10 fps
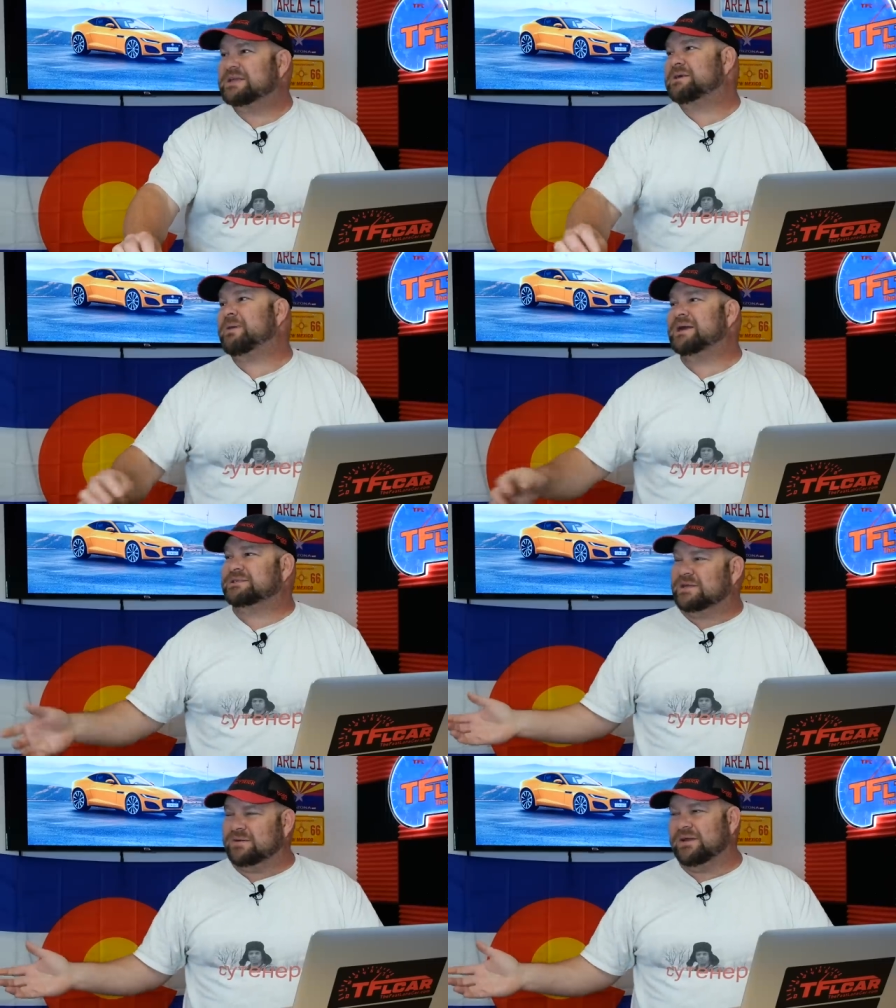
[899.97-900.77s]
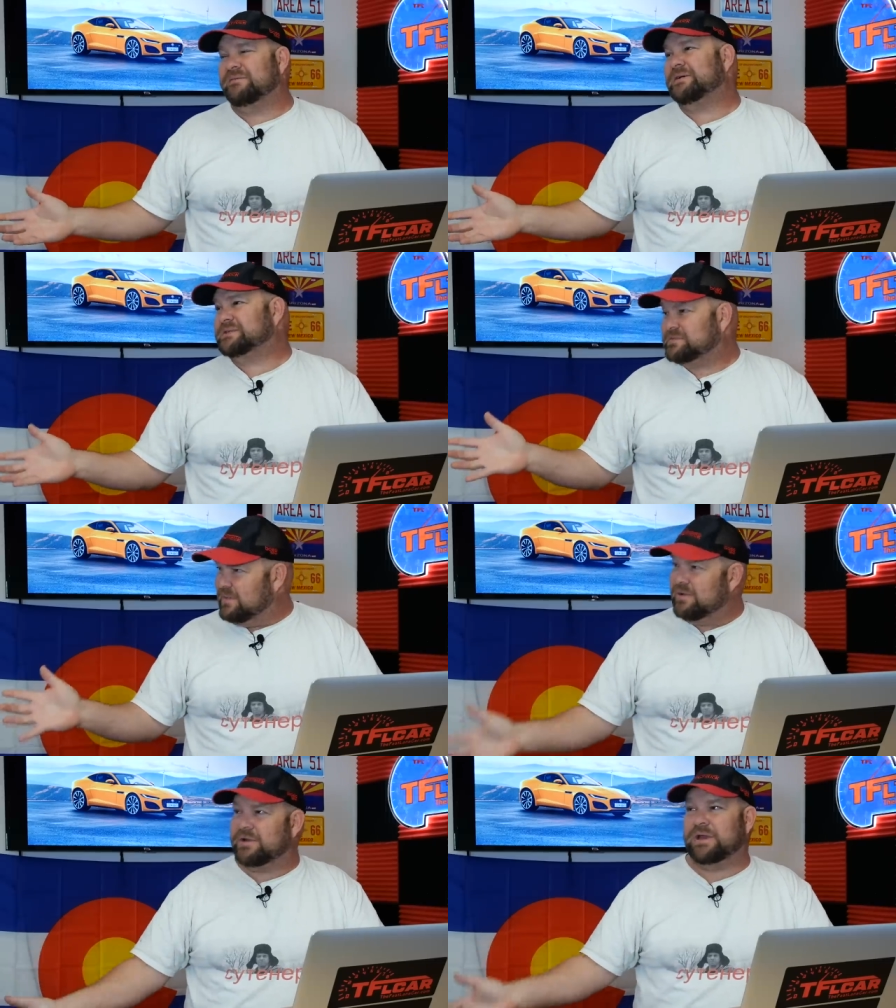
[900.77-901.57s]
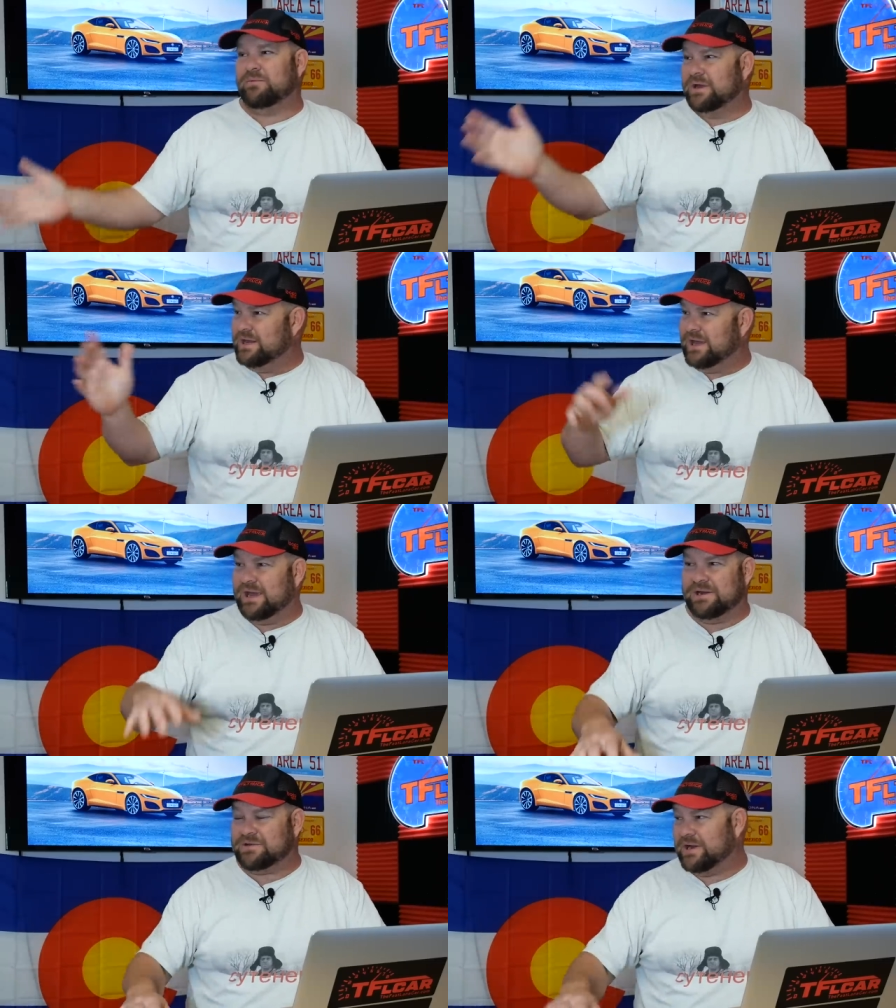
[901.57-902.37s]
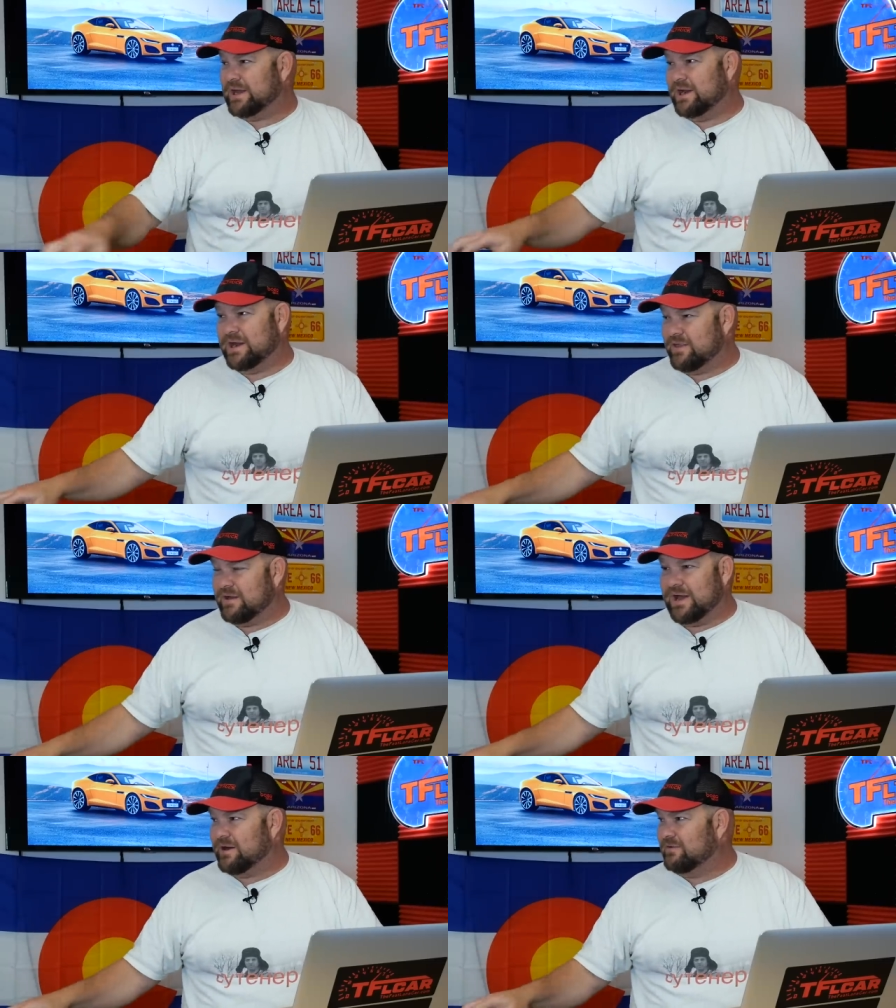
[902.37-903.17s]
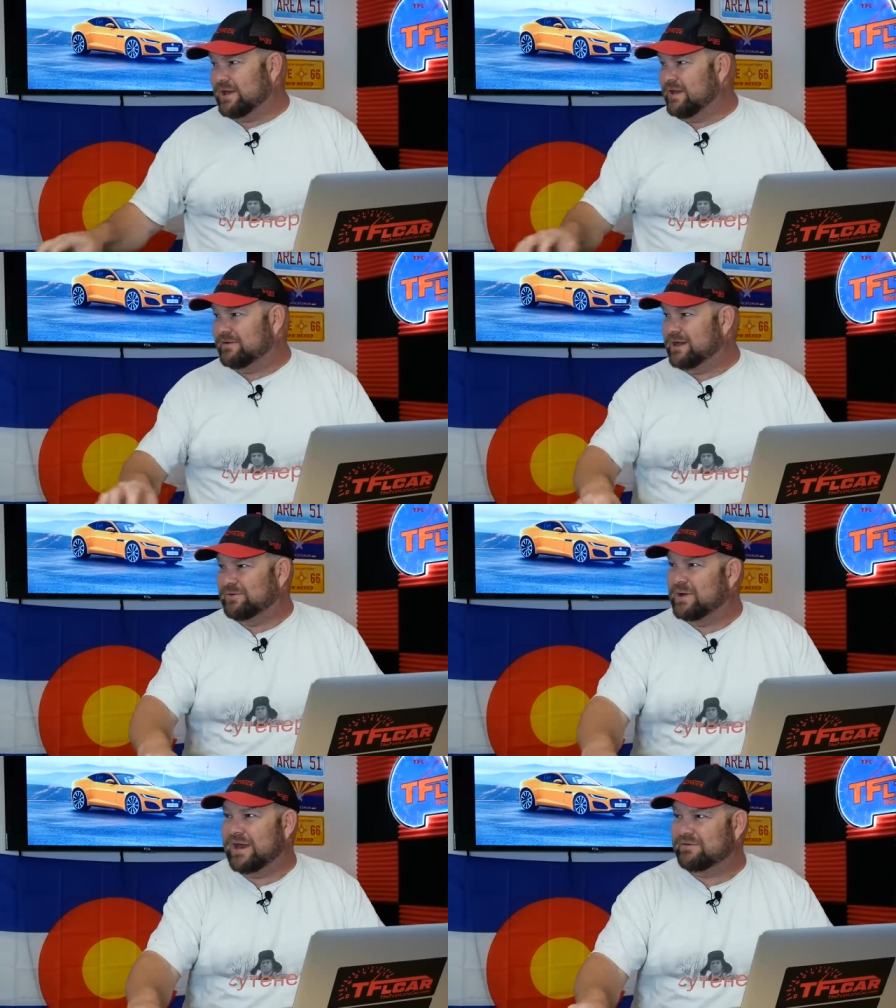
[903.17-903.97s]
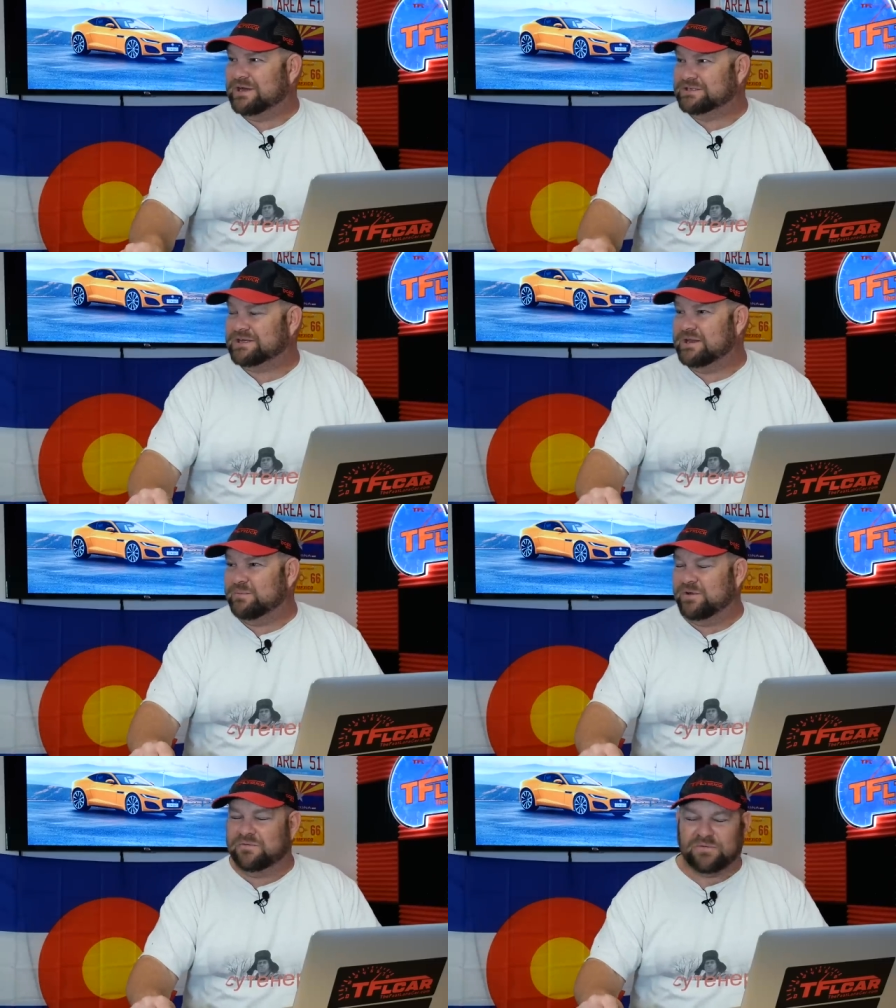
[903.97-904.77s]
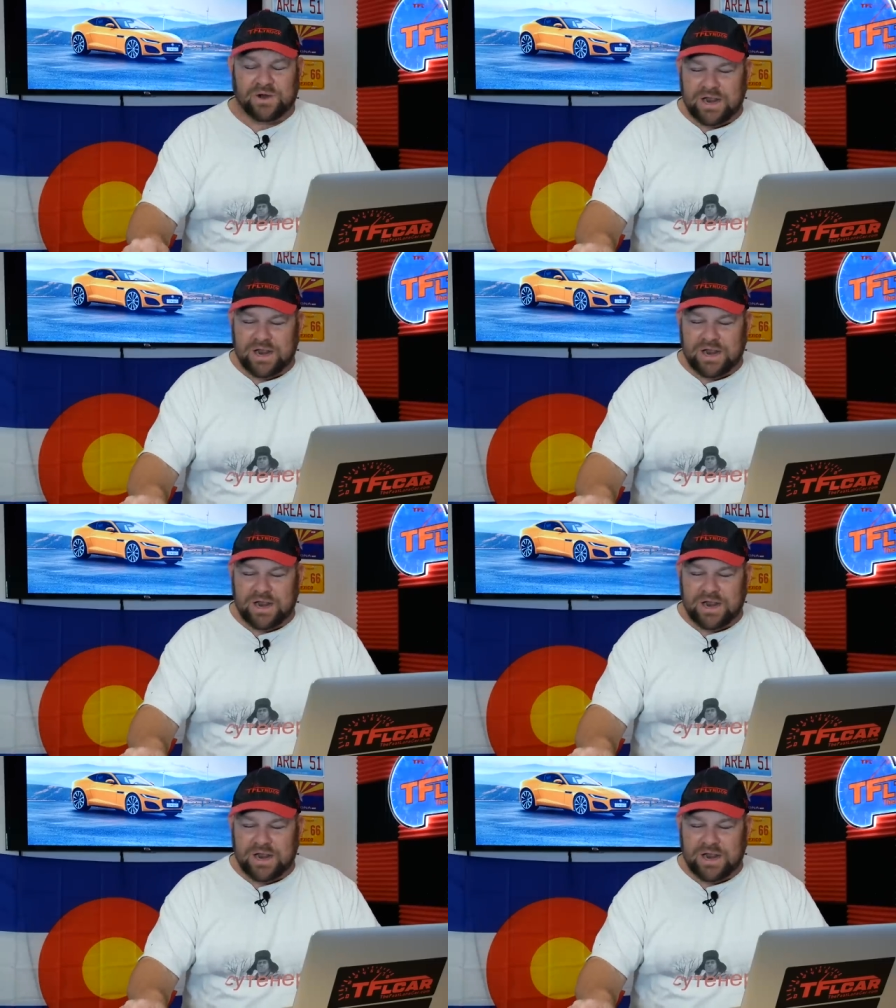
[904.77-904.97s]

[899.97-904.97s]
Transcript: It, it, depends on if he's smoking one night or drinking another night or whatever, whatever he's in the mood for.